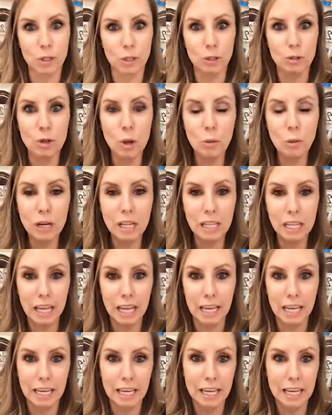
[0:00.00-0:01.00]
So you don't wanna
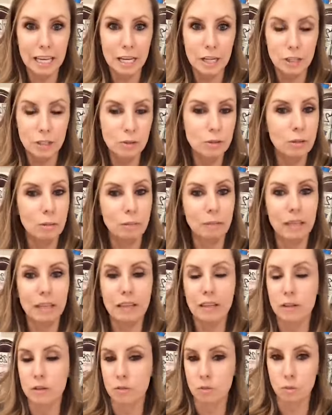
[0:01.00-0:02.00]
like do something
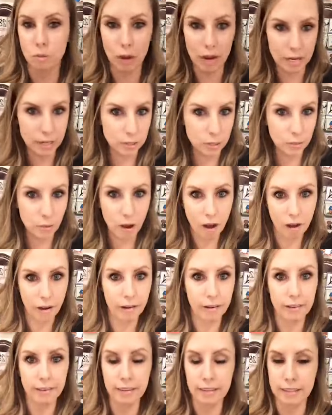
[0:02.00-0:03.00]
that is way too hard,